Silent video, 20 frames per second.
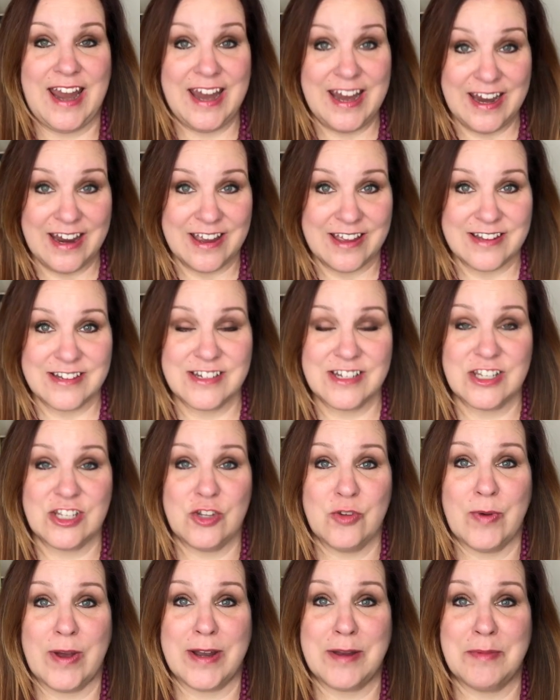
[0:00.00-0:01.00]
And
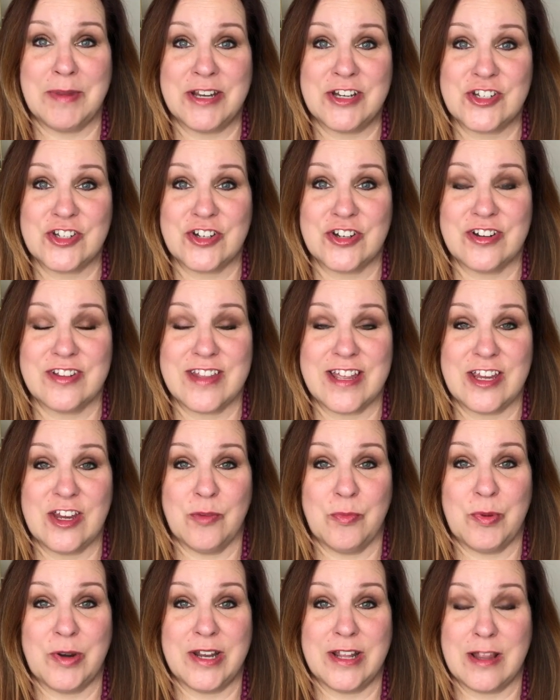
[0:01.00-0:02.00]
you want to make sure that
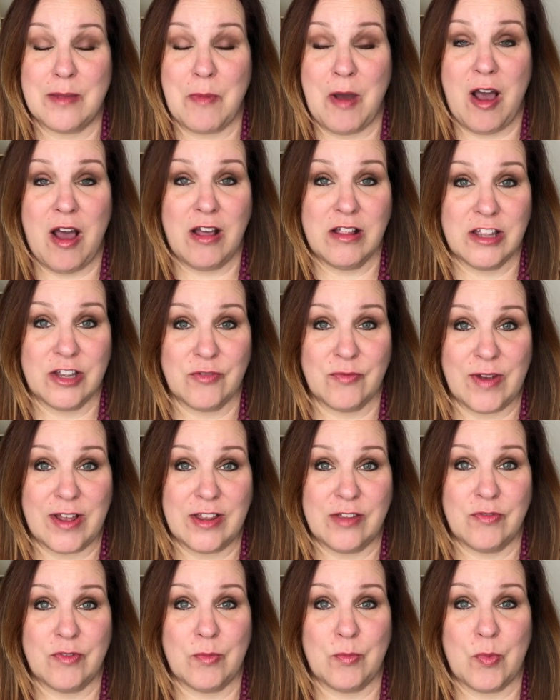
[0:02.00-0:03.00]
you're putting them all on
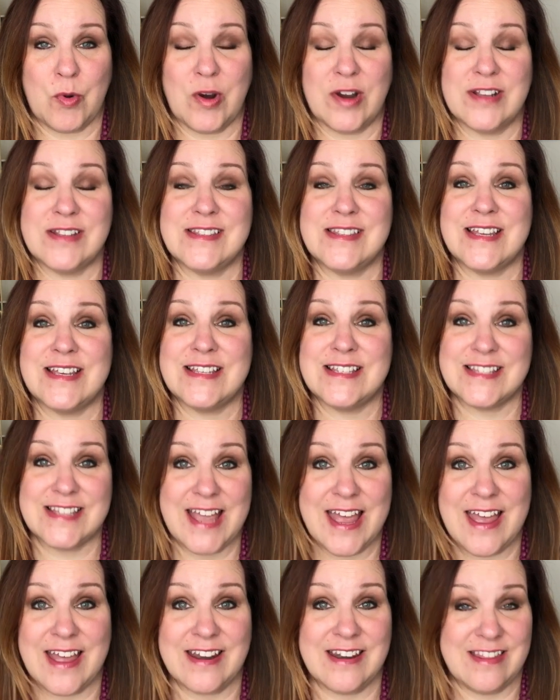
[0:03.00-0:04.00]
relevant boards. They
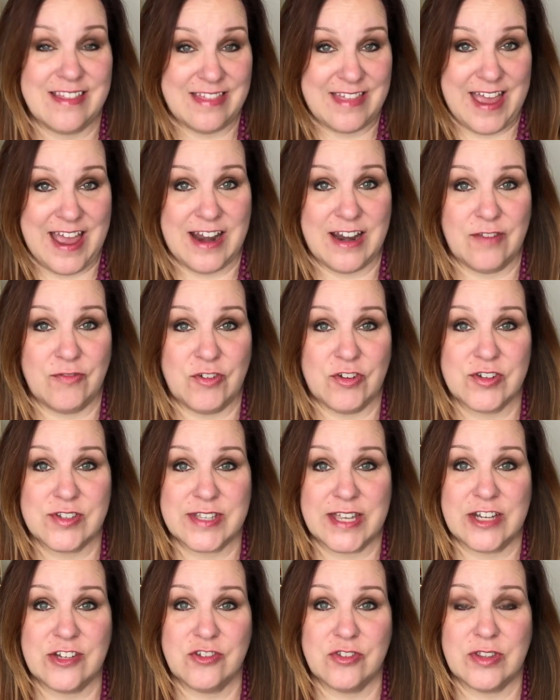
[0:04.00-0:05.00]
said that if you're
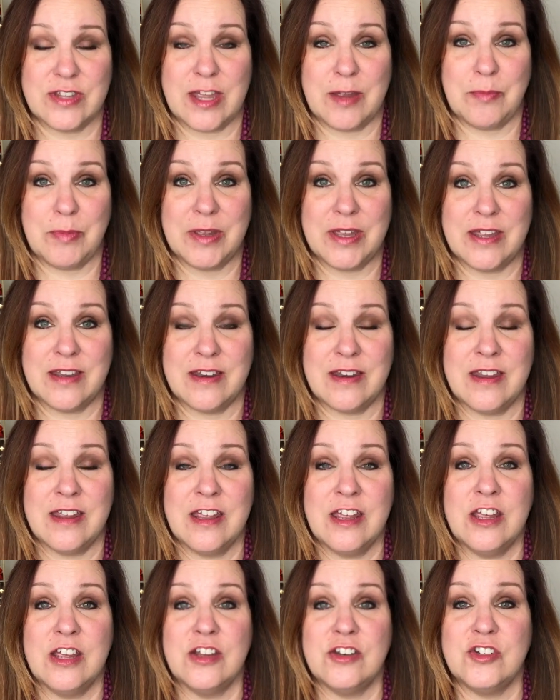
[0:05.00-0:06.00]
scheduling that pin
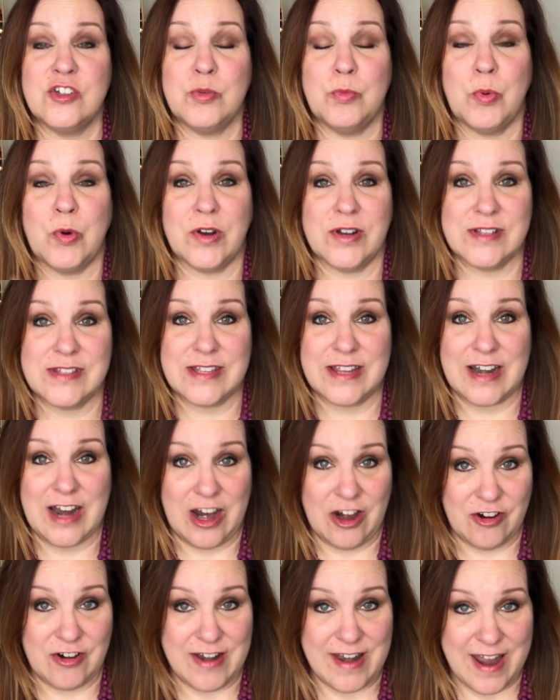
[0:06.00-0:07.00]
to boards
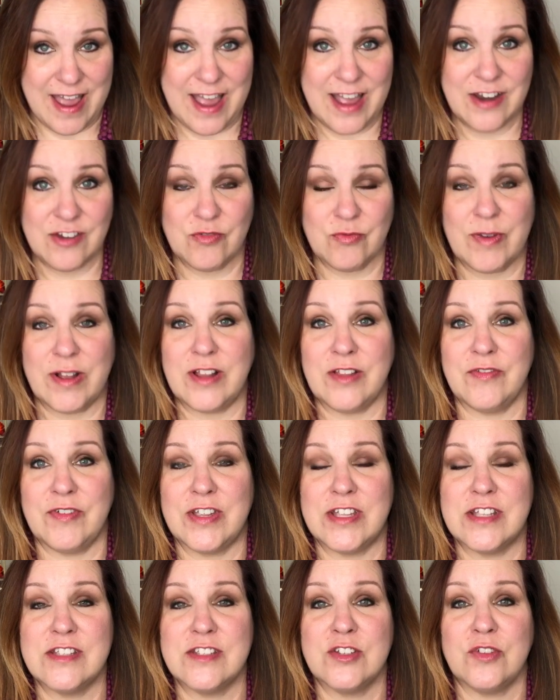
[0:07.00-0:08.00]
that are not
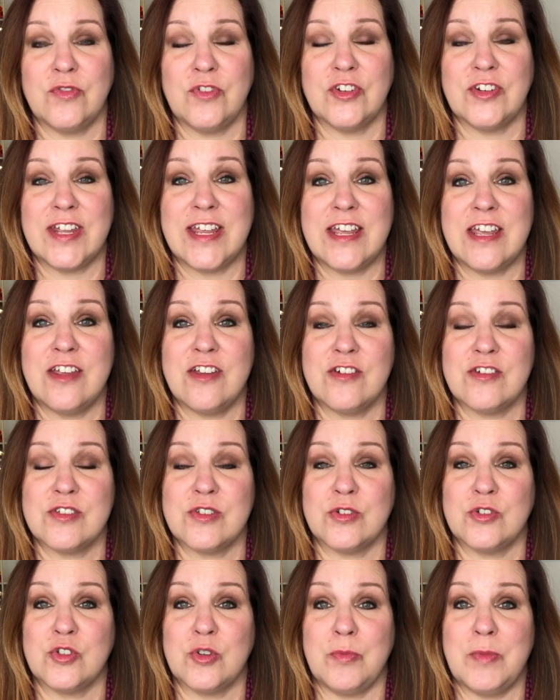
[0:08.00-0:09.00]
relevant, so if you're taking your
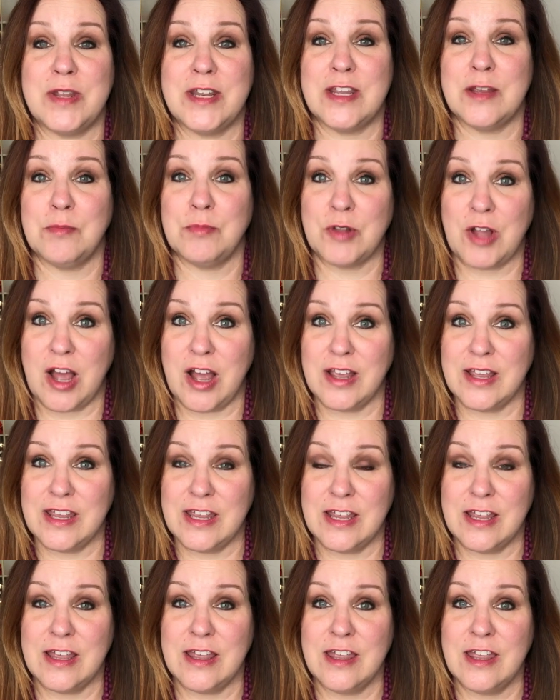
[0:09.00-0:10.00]
social media
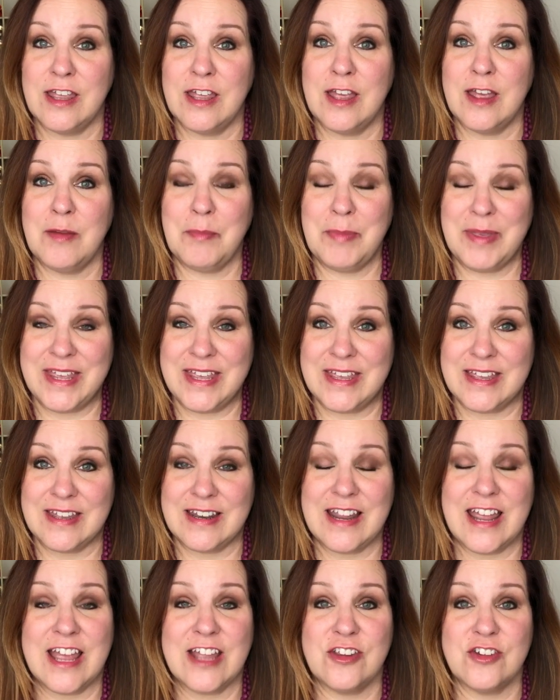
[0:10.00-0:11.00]
blogging
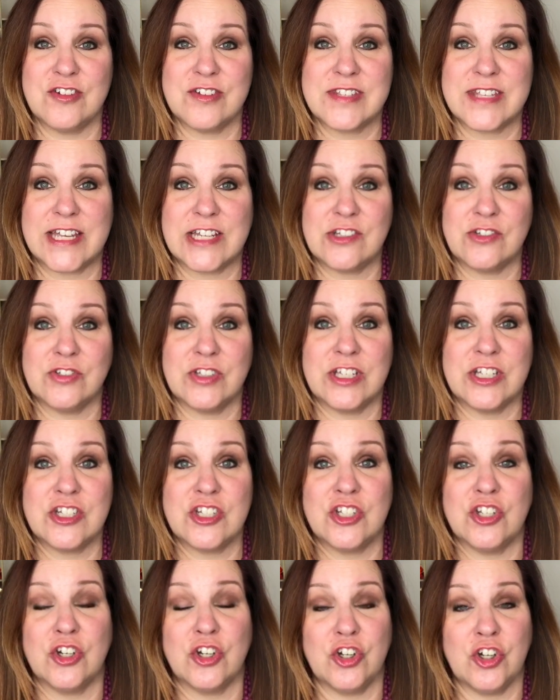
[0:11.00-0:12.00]
pin and you're scheduling it
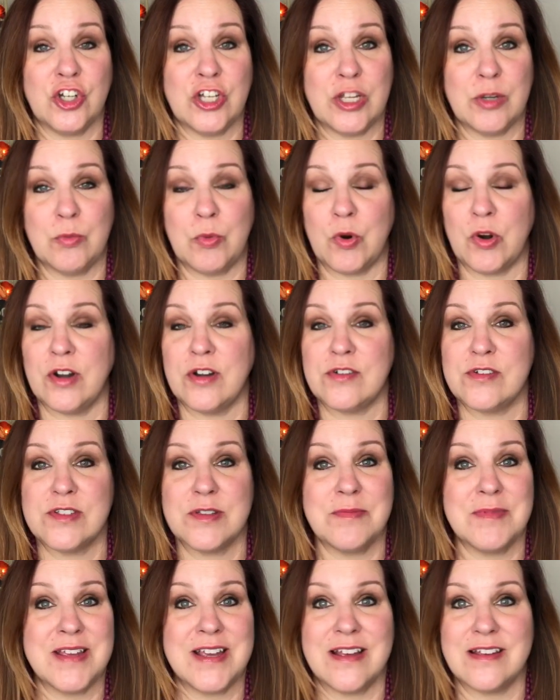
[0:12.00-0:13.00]
to your cooking board or
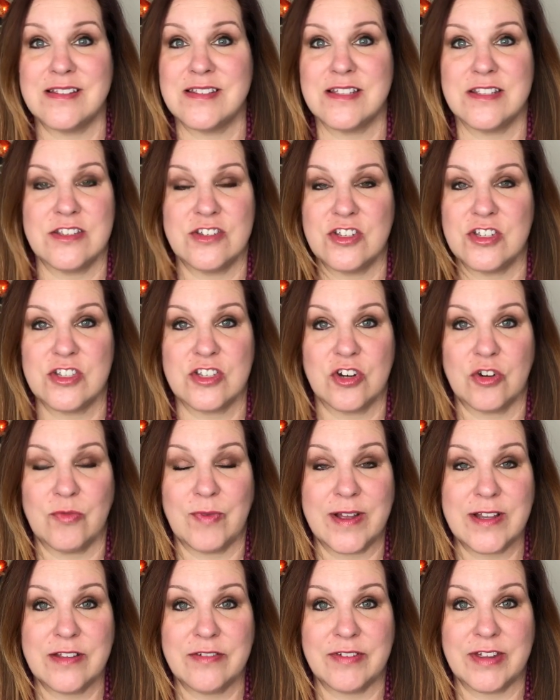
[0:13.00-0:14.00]
something else that's just
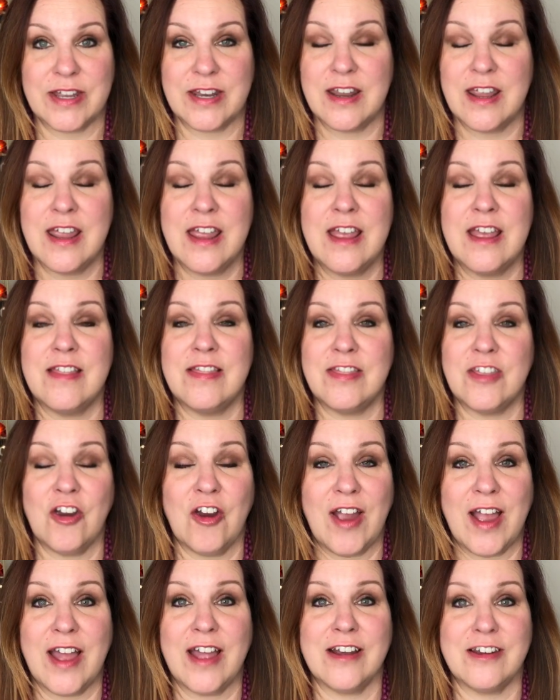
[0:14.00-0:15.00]
irrelevant,
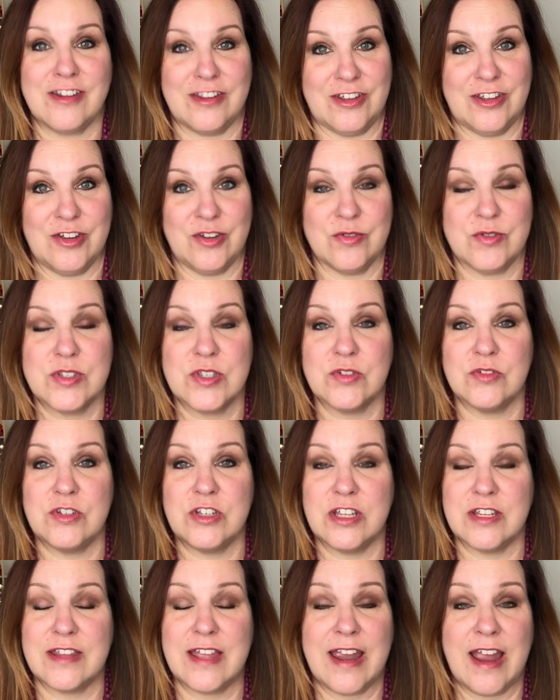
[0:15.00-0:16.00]
they're on to you. So
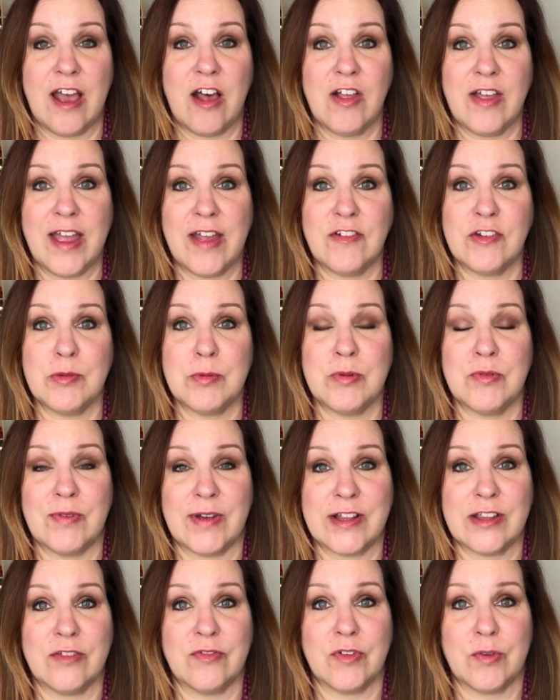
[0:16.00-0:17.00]
they all have to be
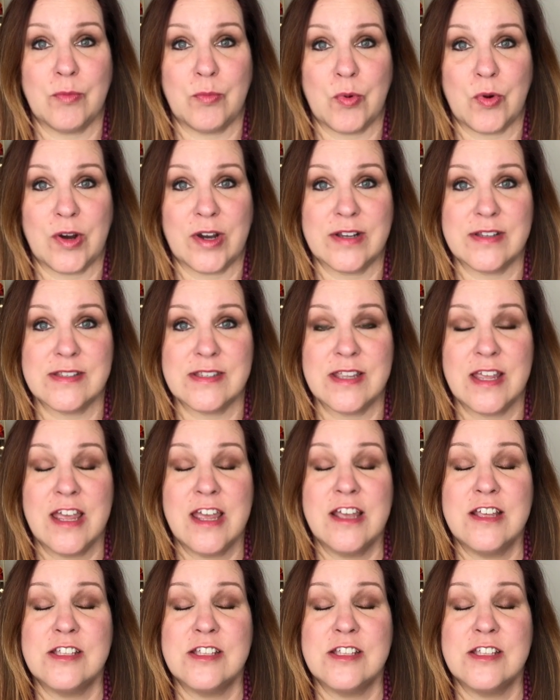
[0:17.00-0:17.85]
relevant boards.